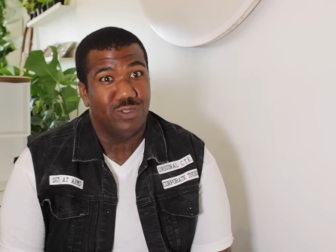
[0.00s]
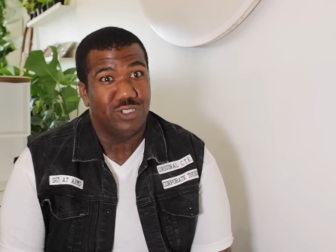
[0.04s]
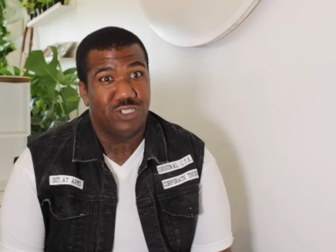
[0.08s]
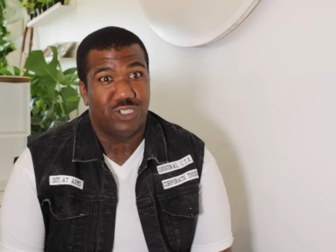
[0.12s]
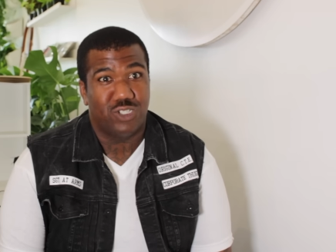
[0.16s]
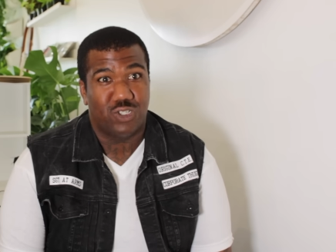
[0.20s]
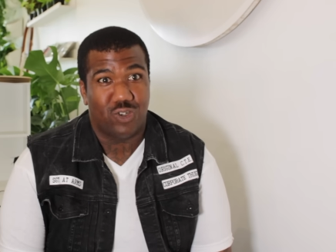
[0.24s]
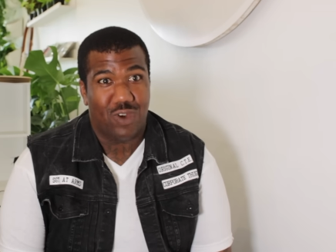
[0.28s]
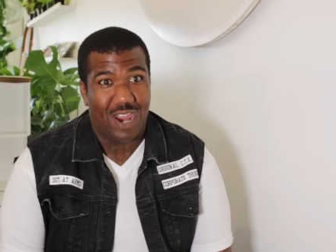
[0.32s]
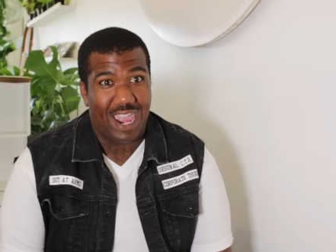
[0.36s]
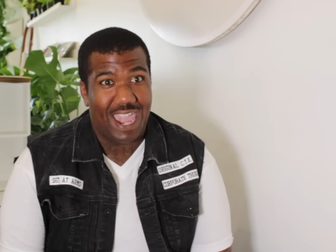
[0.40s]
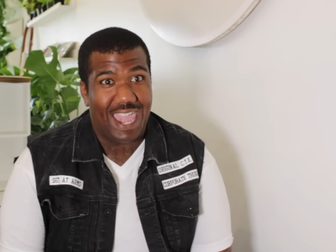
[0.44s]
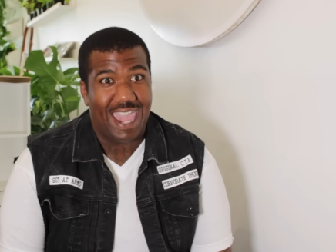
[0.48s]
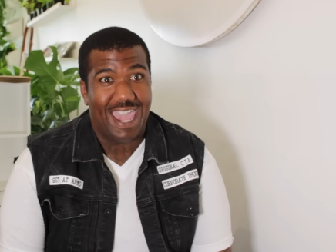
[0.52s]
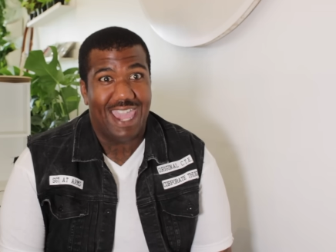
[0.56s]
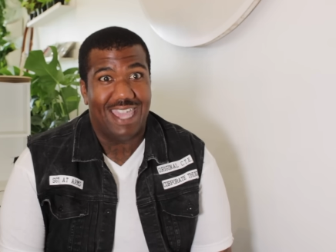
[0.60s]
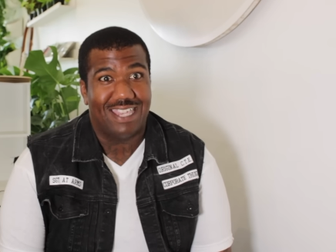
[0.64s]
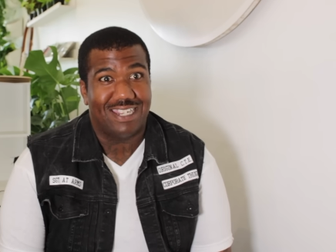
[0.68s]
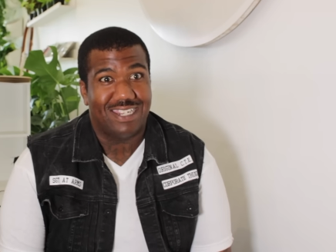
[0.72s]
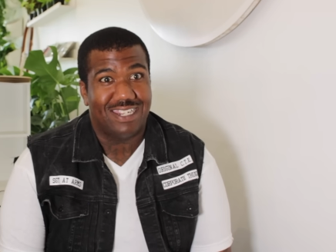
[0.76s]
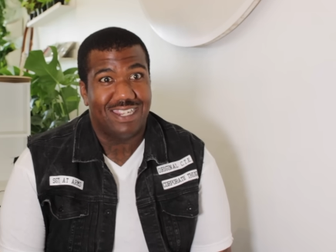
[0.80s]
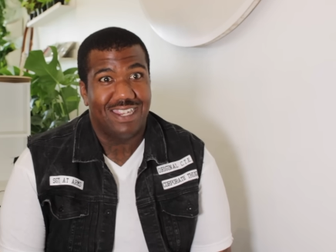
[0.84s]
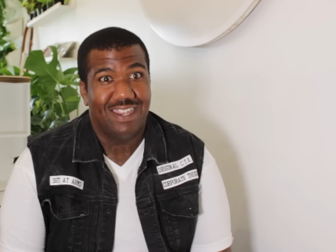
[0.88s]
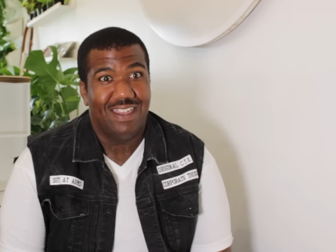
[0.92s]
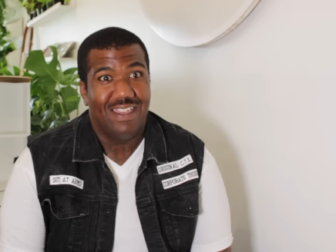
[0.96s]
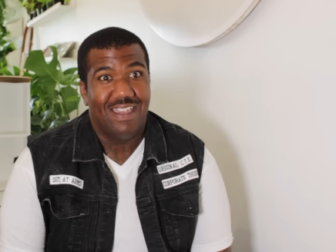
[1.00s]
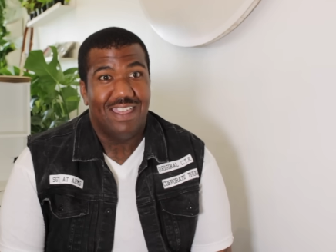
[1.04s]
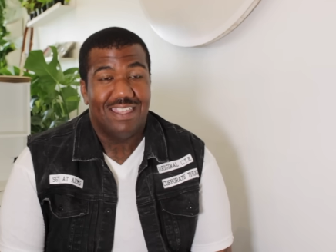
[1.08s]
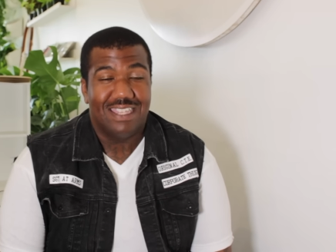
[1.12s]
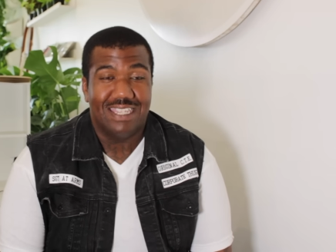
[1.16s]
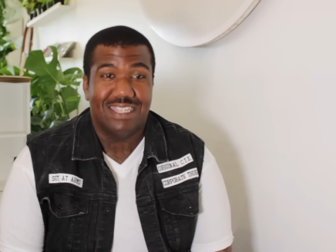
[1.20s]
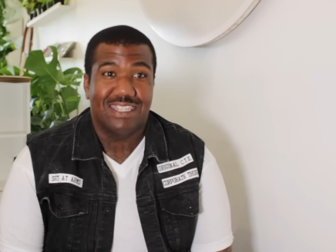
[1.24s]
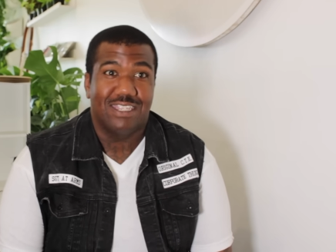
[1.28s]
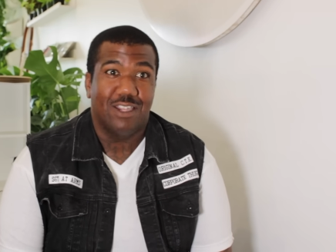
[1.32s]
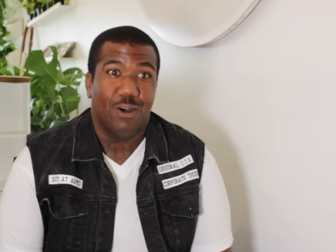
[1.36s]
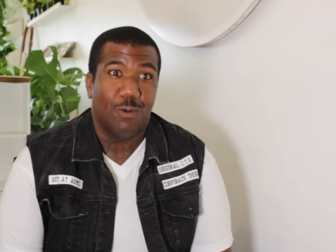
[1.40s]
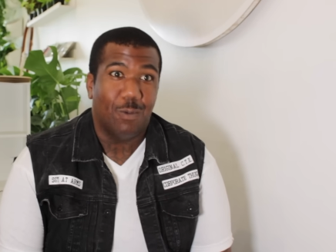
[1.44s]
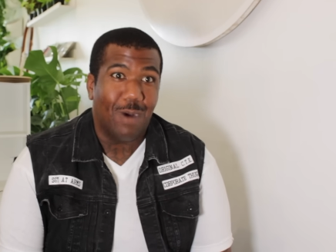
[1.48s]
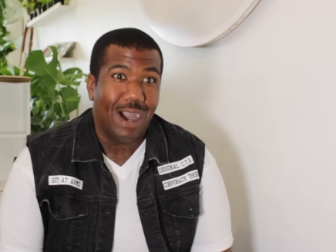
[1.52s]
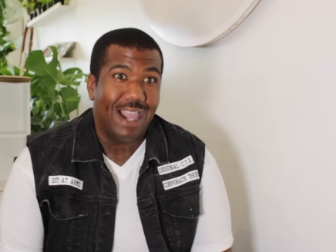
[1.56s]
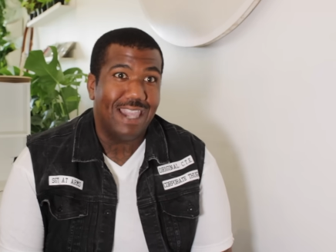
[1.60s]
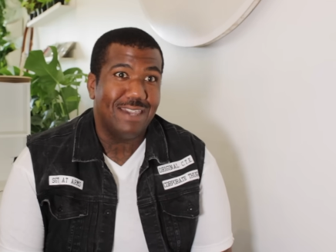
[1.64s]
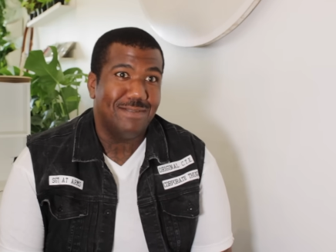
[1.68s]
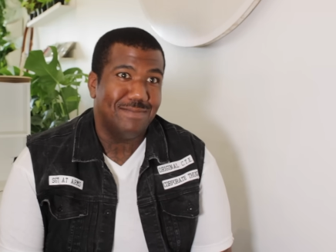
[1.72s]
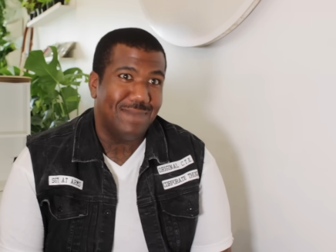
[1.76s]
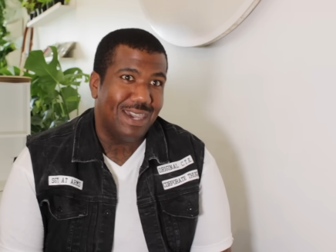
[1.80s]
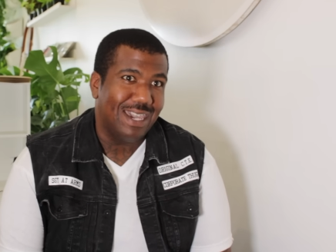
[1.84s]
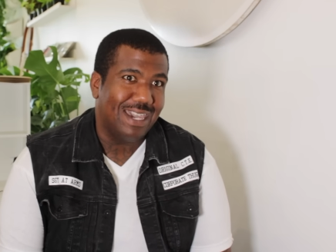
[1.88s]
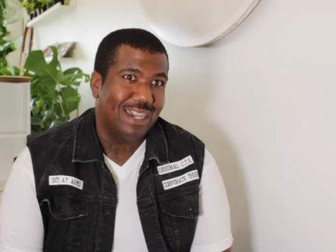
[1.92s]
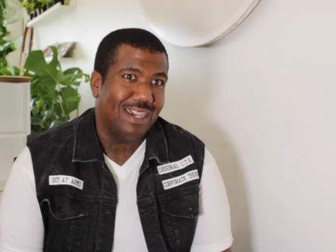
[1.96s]
was trash. This is a
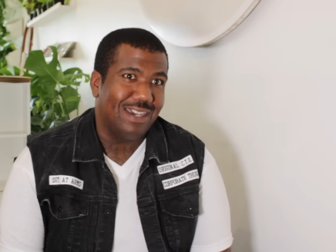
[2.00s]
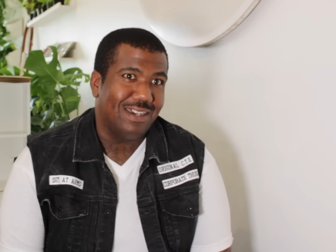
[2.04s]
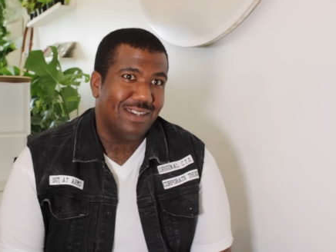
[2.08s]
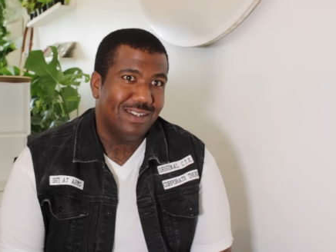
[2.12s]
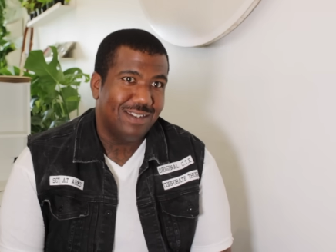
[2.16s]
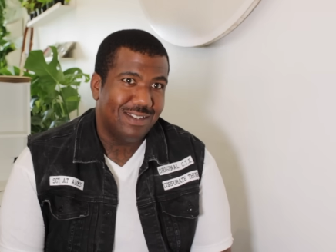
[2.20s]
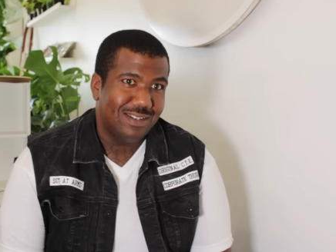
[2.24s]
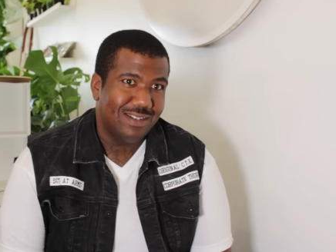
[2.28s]
white man.